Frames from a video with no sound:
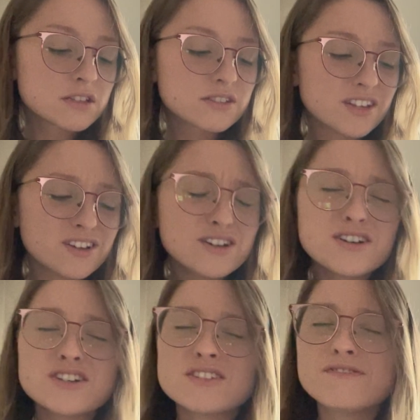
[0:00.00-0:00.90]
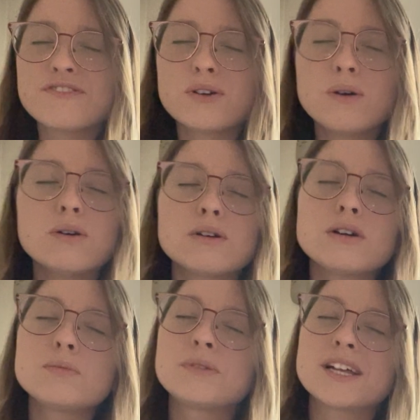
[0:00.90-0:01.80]
searching for
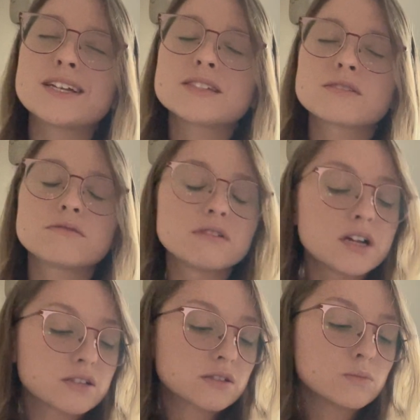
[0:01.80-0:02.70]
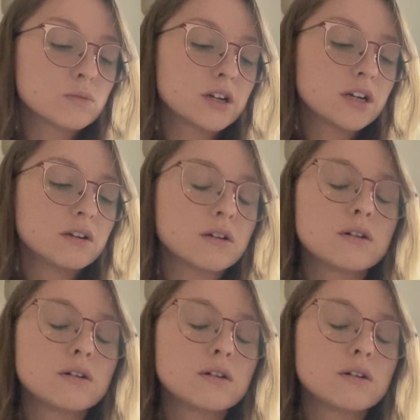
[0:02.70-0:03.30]
a place to rest somewhere.